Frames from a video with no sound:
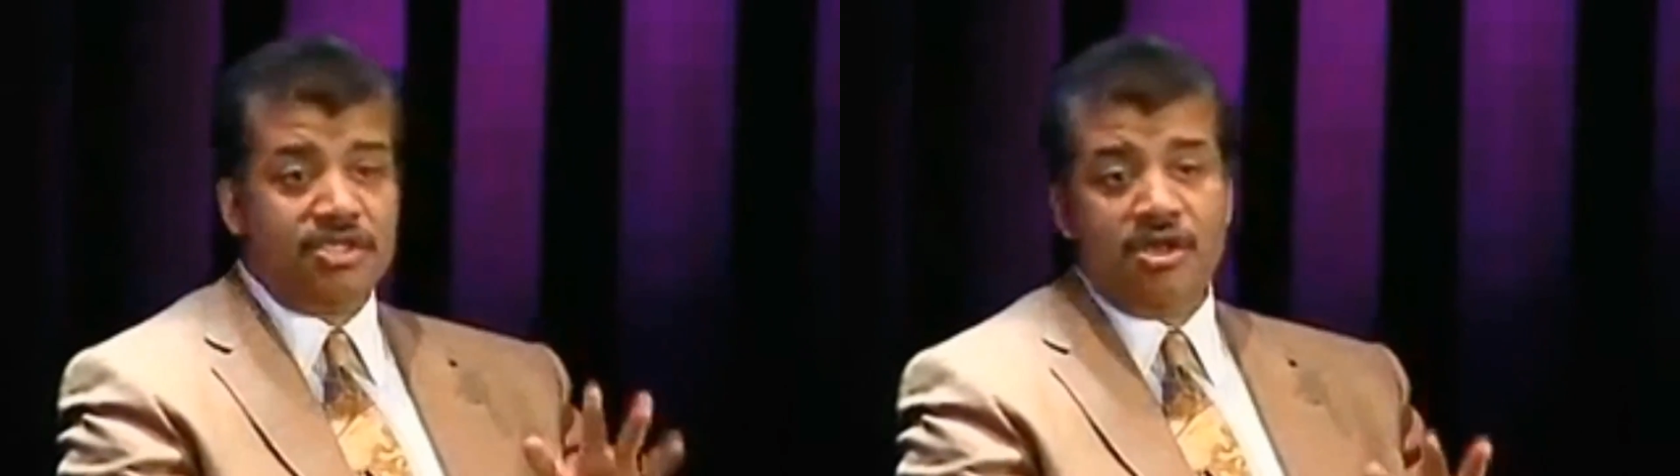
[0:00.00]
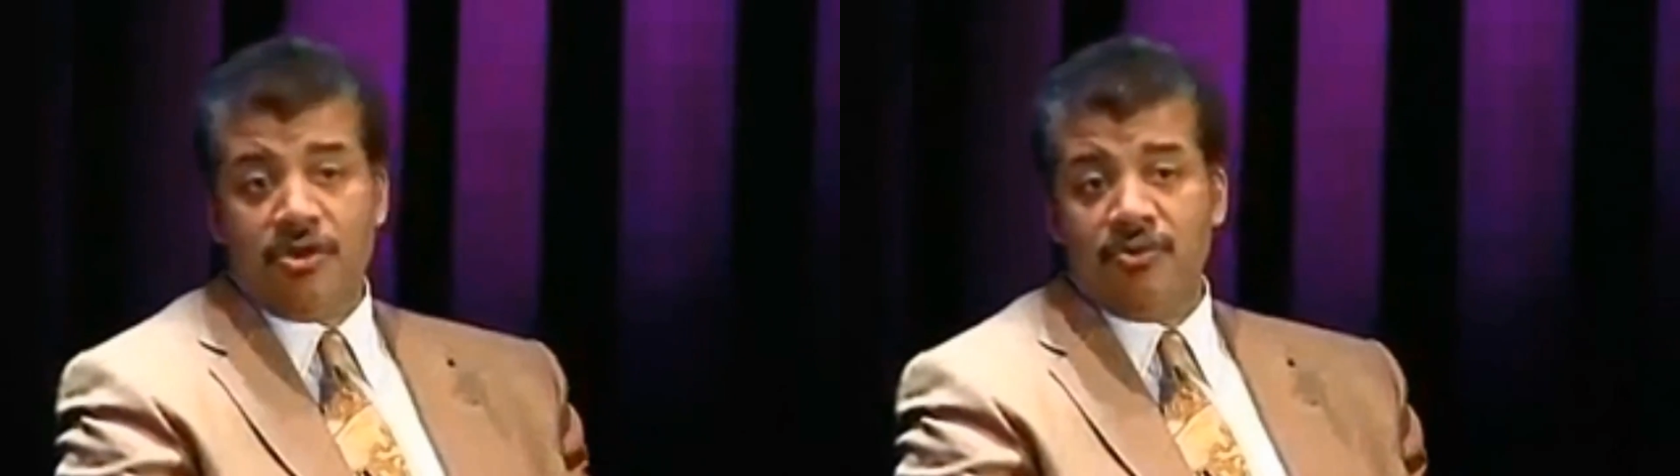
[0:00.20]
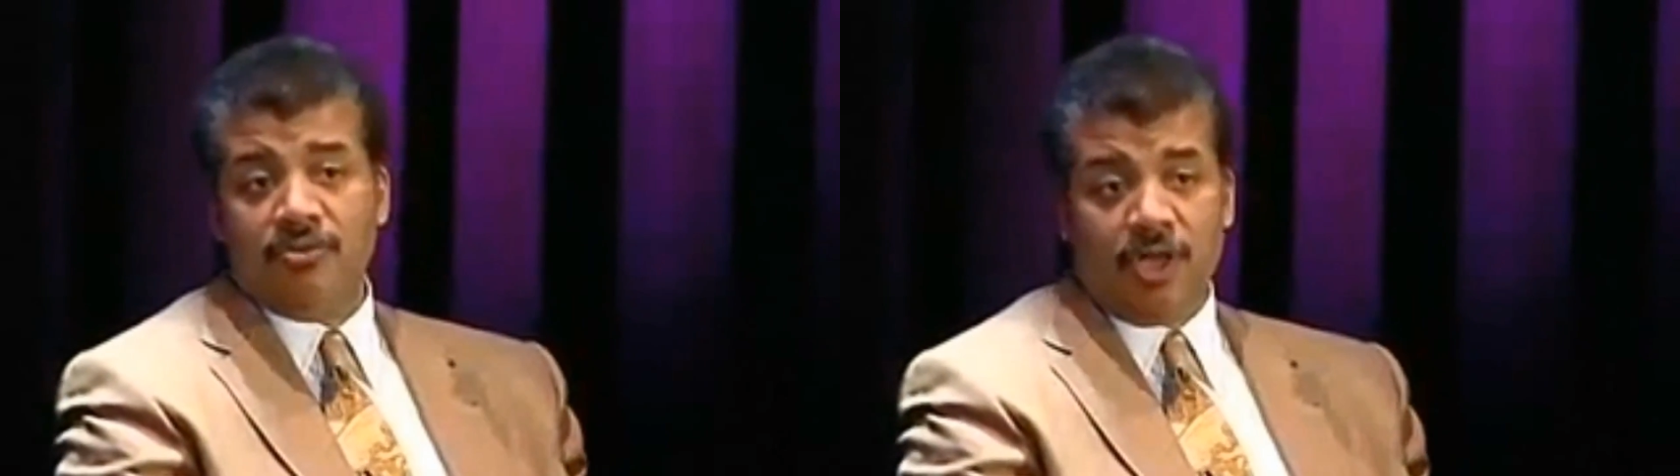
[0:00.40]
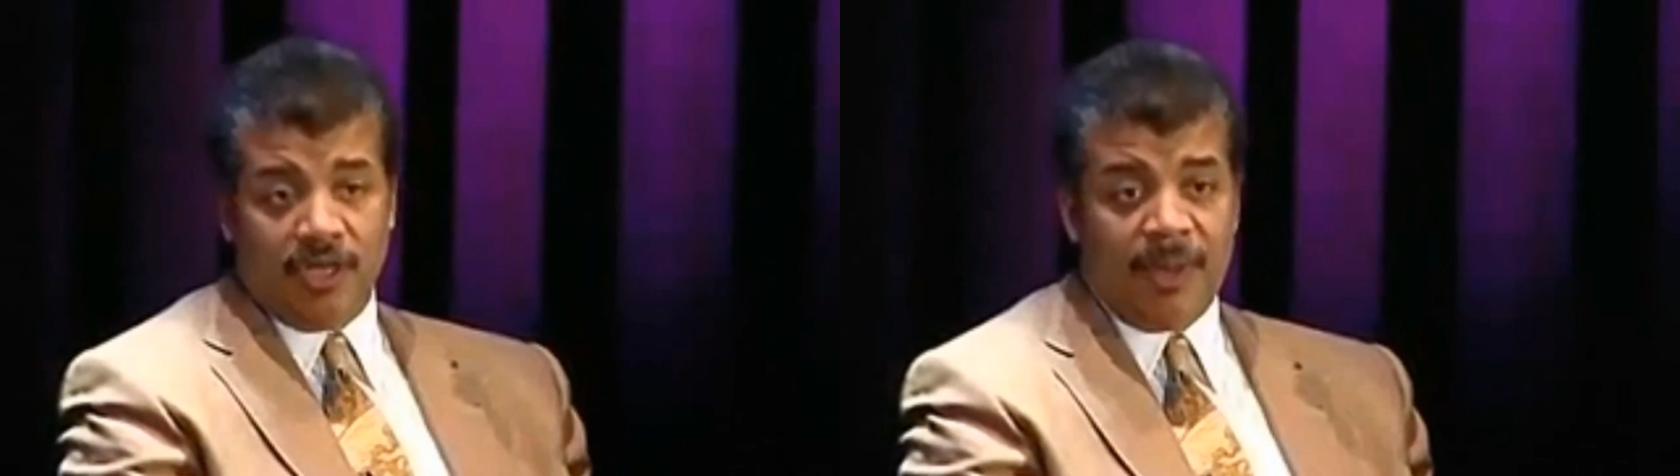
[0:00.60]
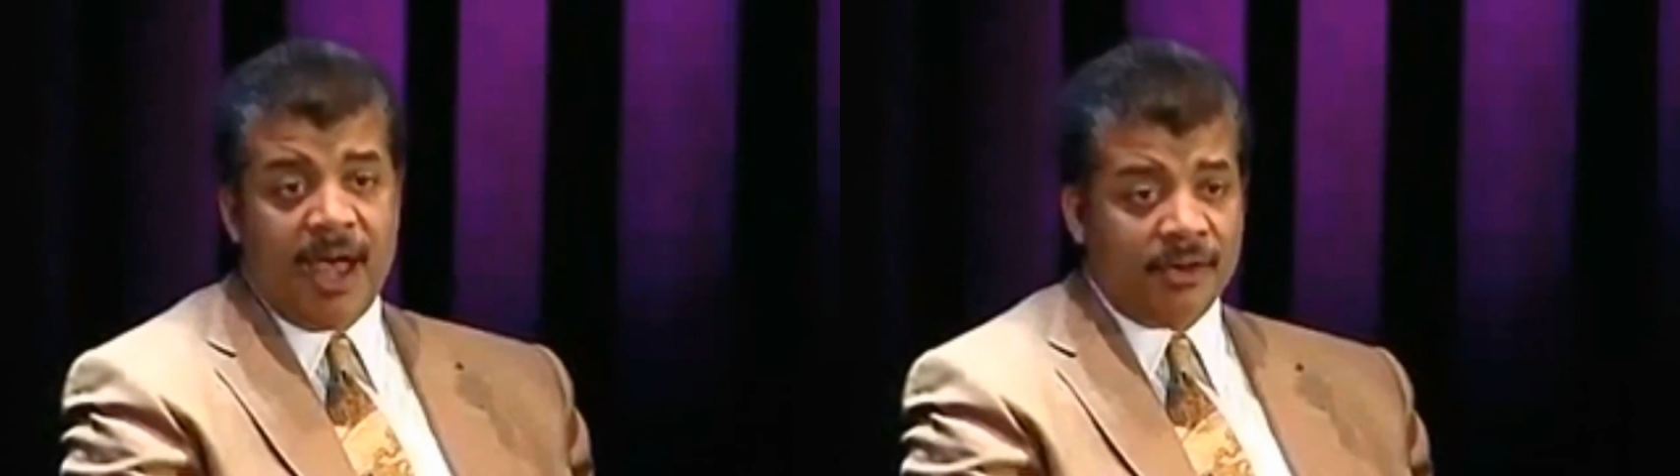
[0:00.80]
Bella
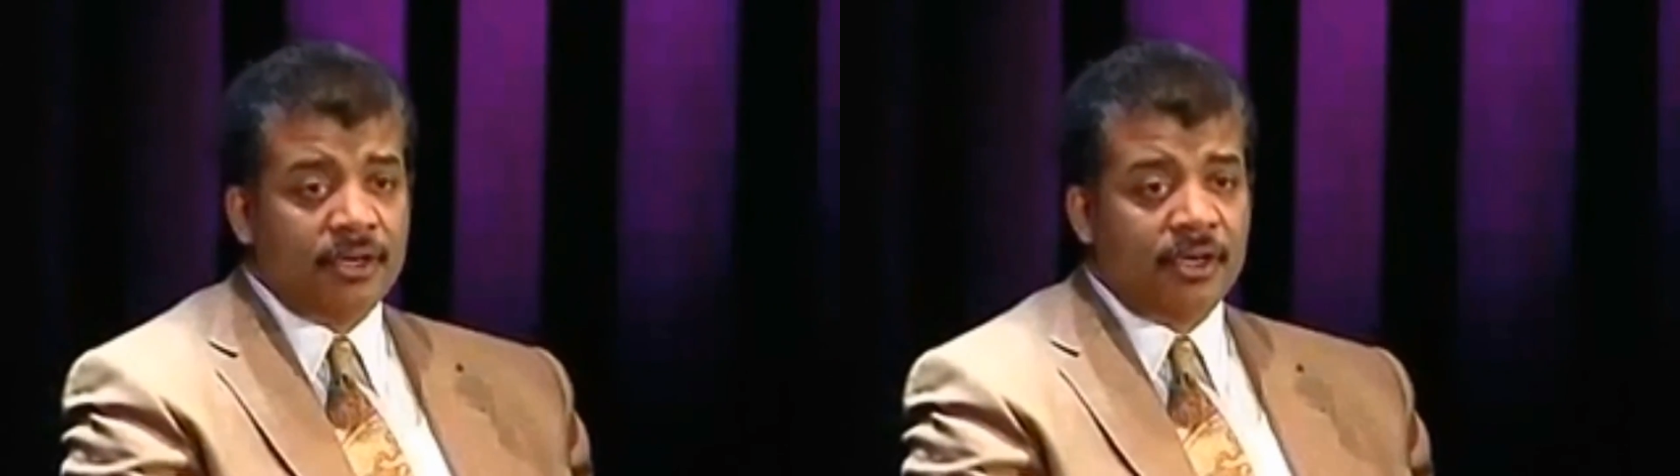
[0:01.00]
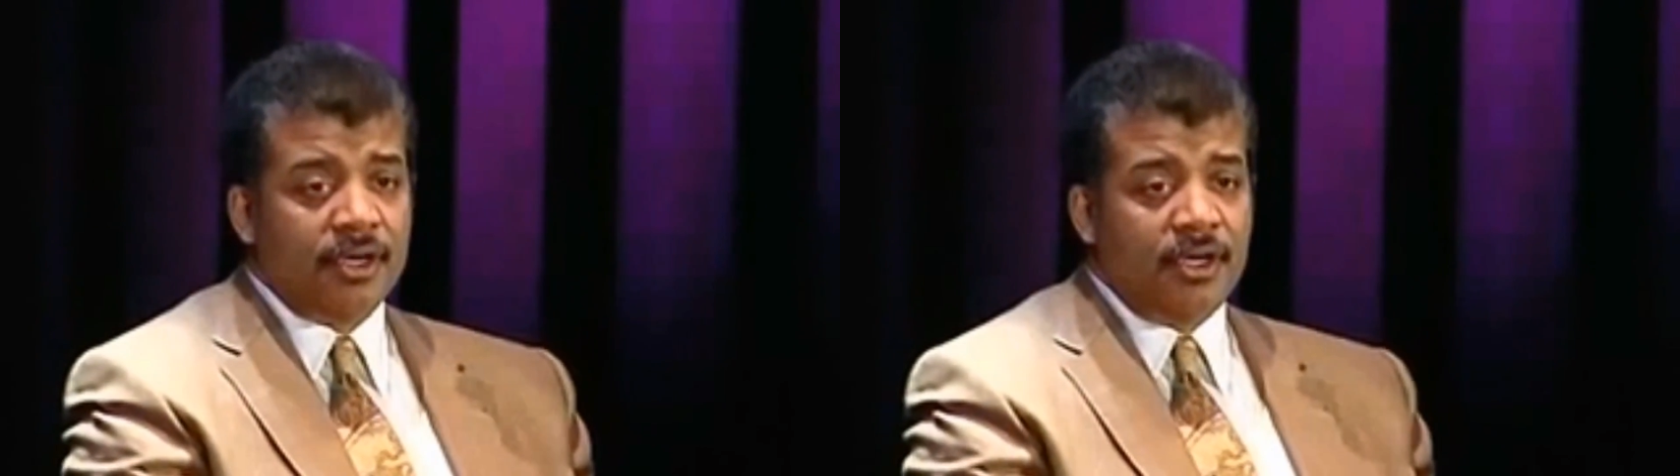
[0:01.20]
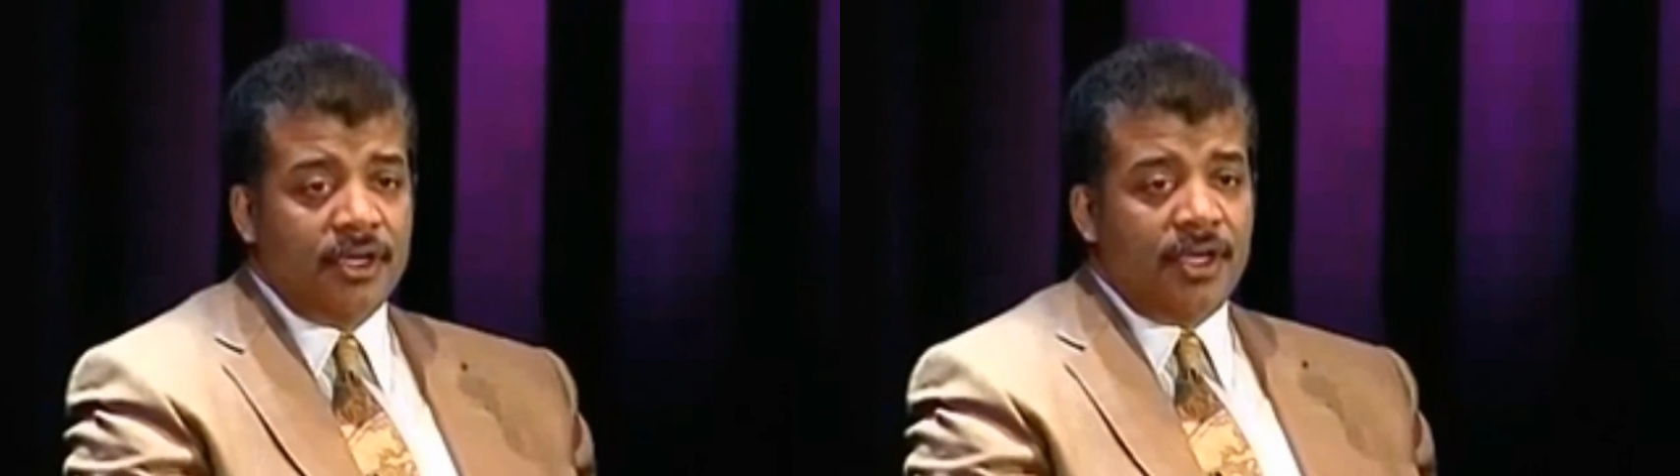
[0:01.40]
Mafia,